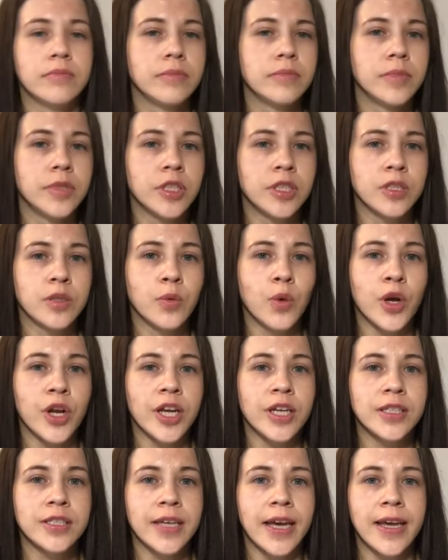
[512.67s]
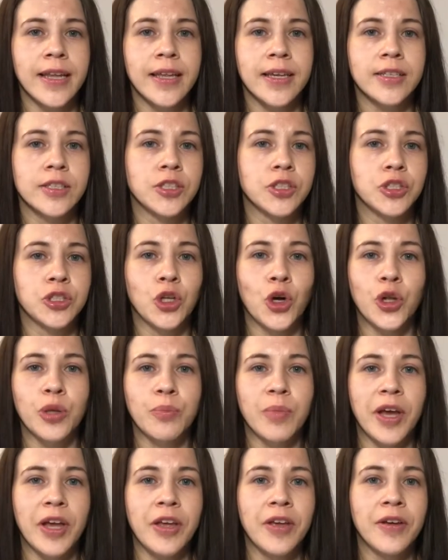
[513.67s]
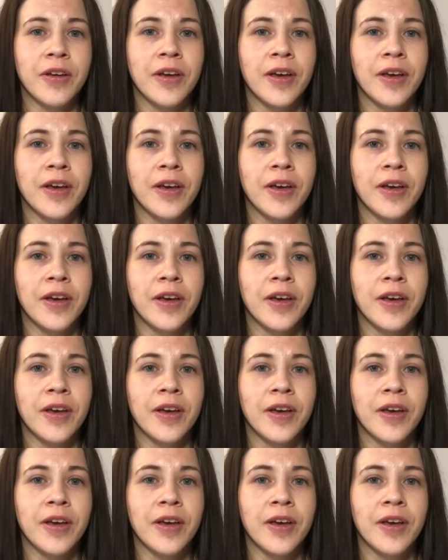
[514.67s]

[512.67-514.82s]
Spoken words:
Just want to say this is not my